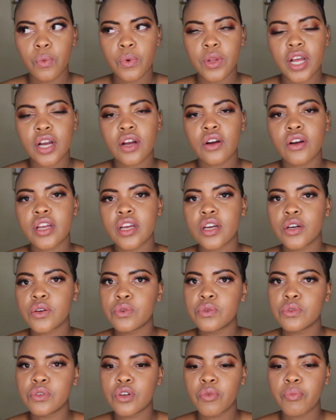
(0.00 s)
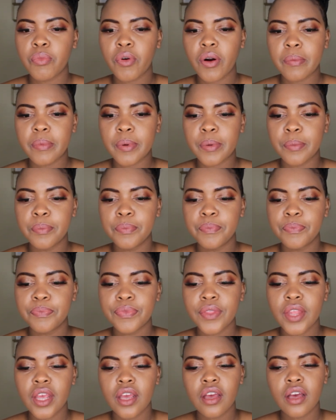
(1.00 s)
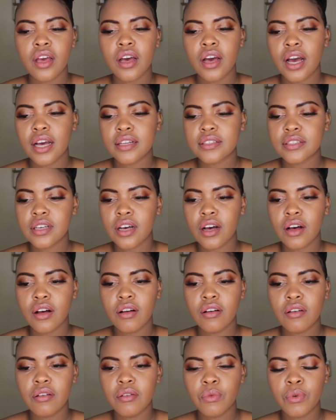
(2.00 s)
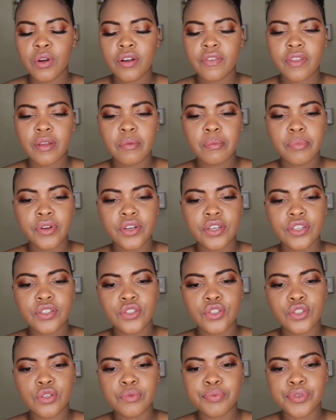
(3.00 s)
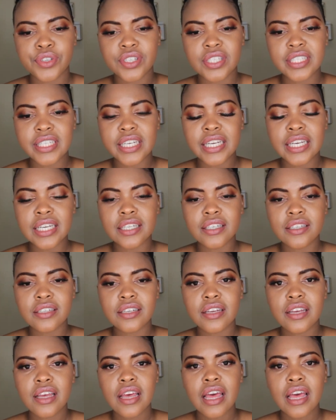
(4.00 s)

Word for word: We're like, okay, cool, no problem. I tell one of the employees to proceed,